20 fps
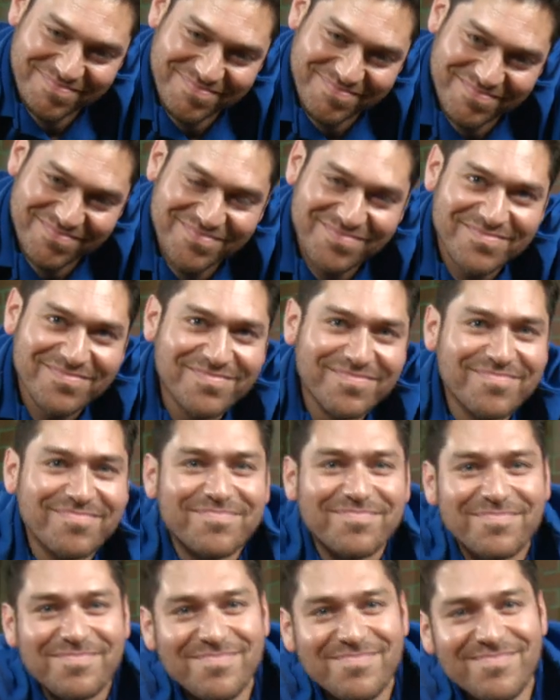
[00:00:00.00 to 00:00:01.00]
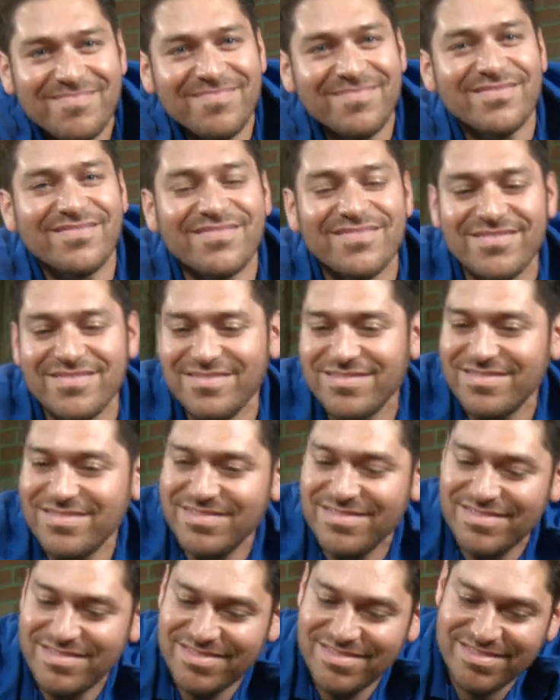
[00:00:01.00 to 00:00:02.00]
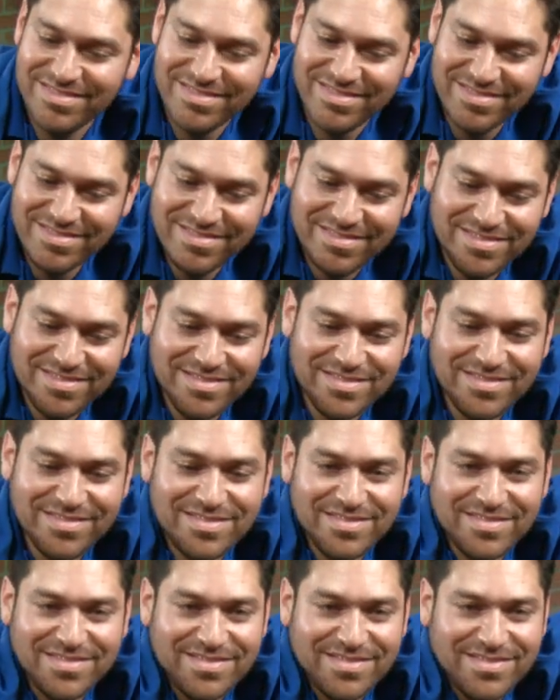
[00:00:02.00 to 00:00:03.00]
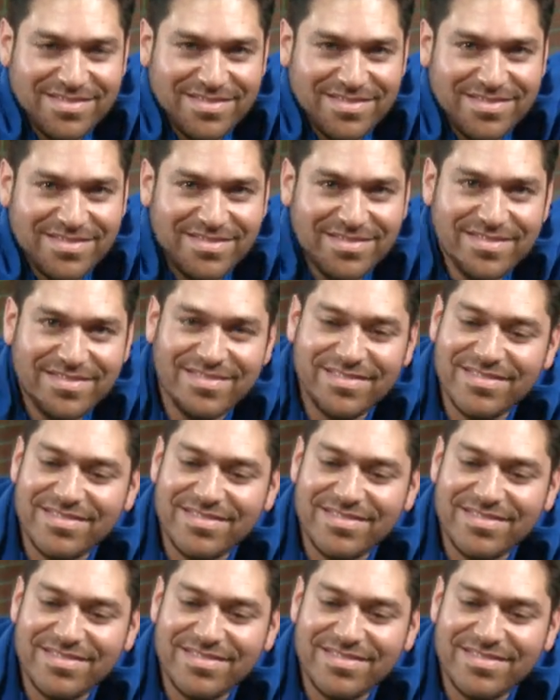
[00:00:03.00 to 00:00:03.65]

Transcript: Nothing is said.